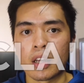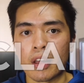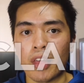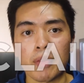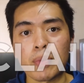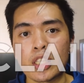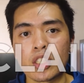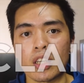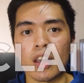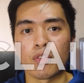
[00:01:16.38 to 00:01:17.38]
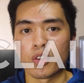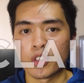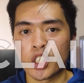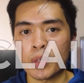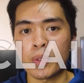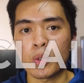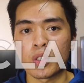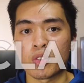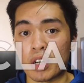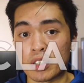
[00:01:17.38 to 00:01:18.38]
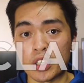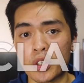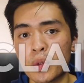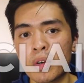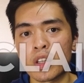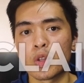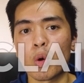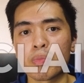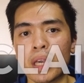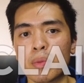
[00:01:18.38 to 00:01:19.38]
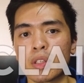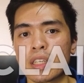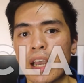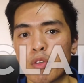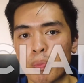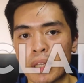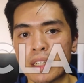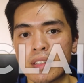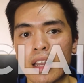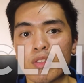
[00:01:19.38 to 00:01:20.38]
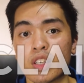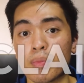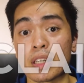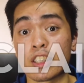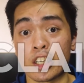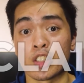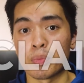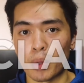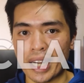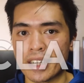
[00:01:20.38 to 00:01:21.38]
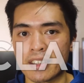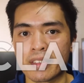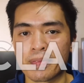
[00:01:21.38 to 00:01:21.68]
That means if your GPU is fairly new, you won't be able to get it replaced if something does break.